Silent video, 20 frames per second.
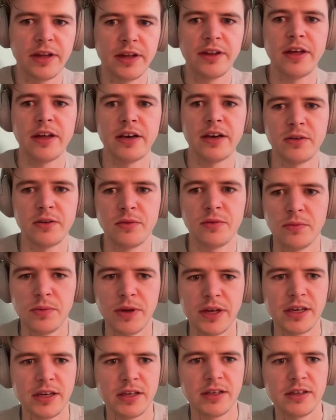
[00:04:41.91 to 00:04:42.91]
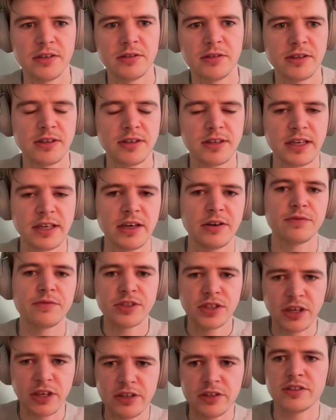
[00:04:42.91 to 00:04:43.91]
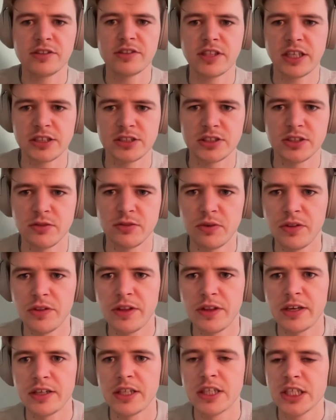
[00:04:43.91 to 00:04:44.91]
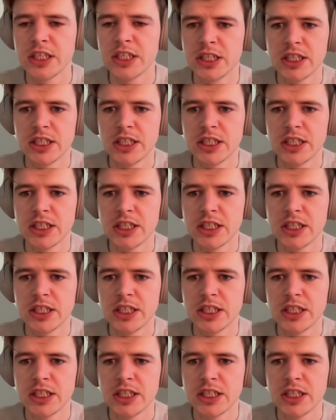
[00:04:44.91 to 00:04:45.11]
and then we can kind of start the discussion around that.